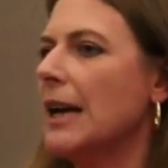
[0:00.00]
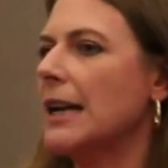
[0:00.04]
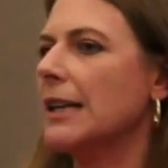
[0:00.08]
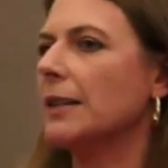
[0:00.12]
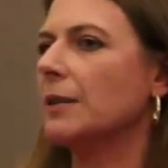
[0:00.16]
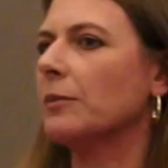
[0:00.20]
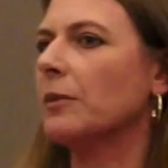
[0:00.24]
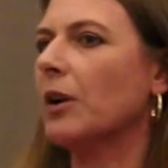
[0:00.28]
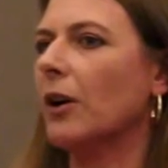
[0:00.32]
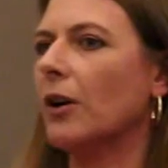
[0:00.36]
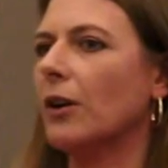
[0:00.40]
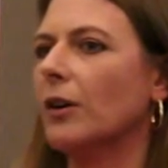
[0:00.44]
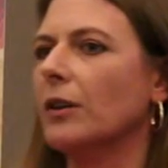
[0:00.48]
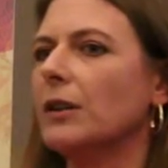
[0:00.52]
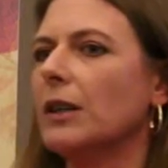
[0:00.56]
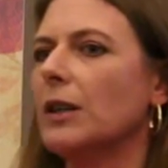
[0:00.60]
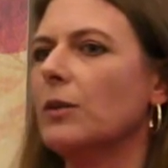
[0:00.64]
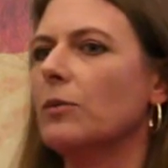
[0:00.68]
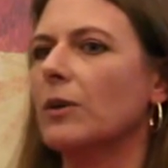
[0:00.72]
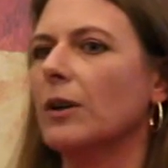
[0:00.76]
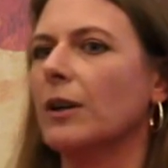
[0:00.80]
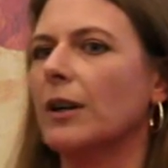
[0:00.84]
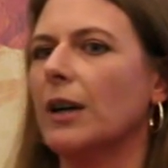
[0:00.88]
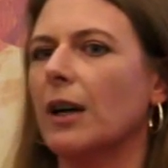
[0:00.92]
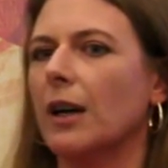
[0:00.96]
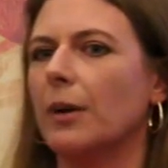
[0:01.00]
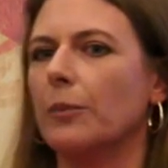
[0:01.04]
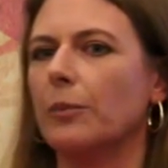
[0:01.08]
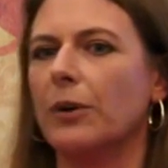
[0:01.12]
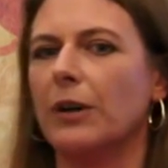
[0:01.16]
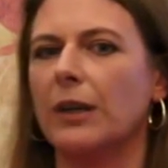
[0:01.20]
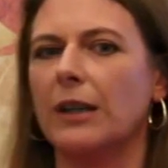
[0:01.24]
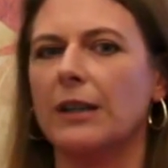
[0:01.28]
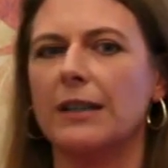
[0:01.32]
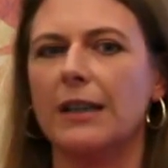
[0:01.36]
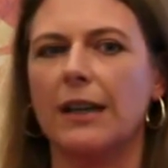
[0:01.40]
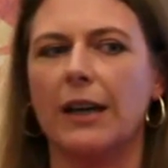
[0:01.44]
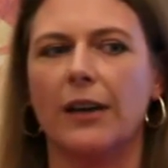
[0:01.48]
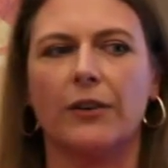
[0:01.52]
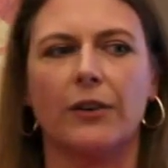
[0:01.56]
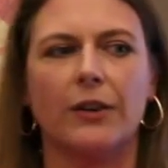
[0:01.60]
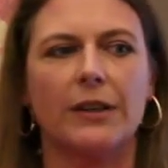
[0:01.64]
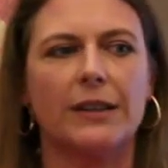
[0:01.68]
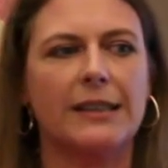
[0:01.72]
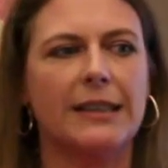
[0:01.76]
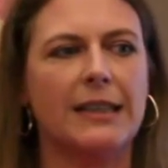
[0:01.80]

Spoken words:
is I'm currently working on putting together a